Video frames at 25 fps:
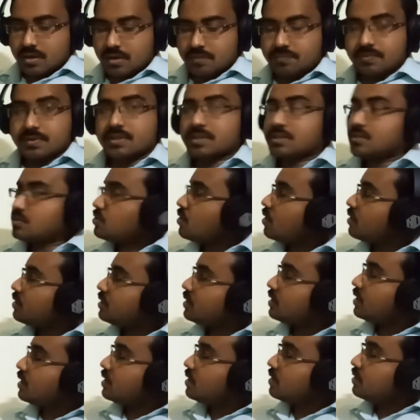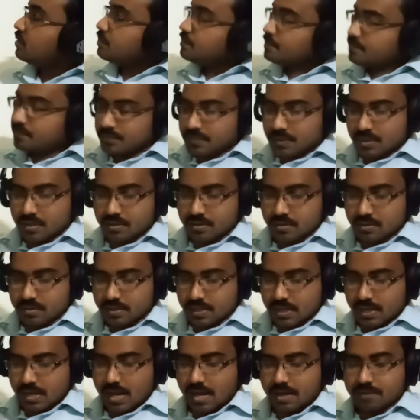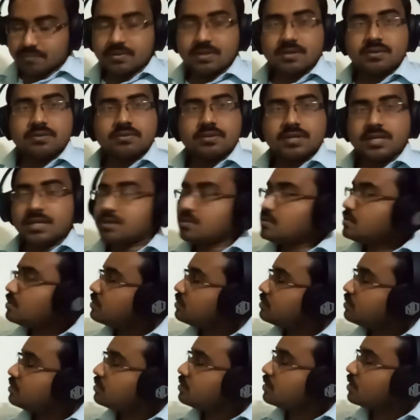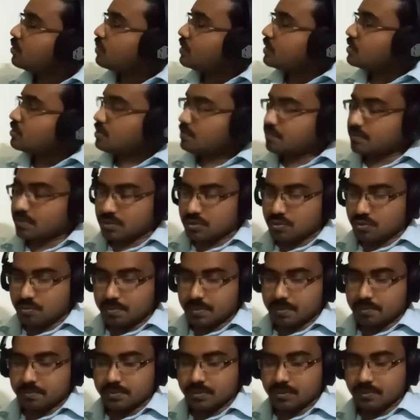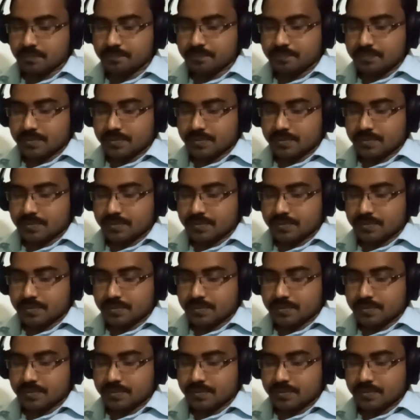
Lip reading: If it is not clear, then I will read the question for you people.